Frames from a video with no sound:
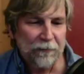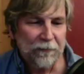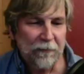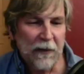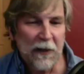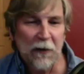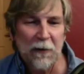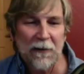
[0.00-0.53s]

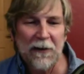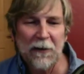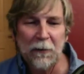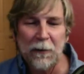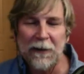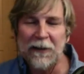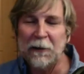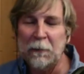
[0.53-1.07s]
here
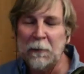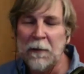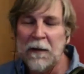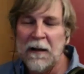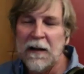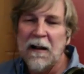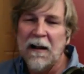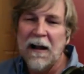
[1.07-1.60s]
we go.
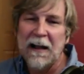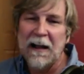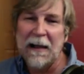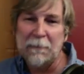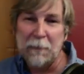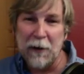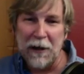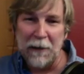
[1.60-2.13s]

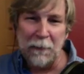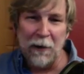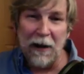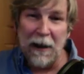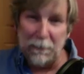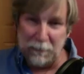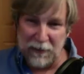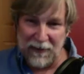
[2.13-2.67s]
I brought a
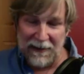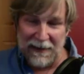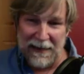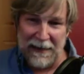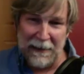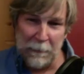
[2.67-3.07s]
prop today